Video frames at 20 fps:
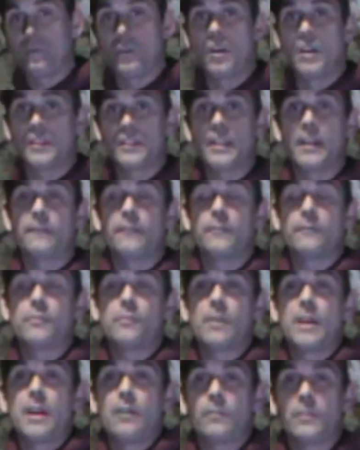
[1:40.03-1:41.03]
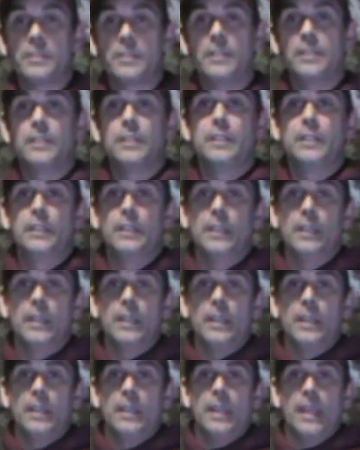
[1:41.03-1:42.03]
frost after a few hours.
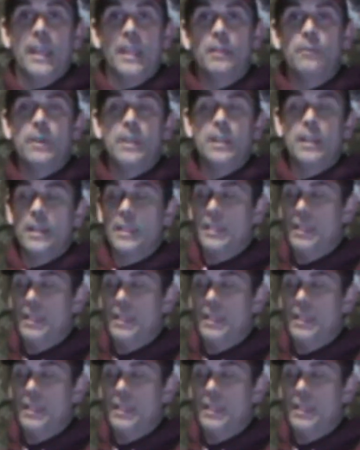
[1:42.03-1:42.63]
Anyway, I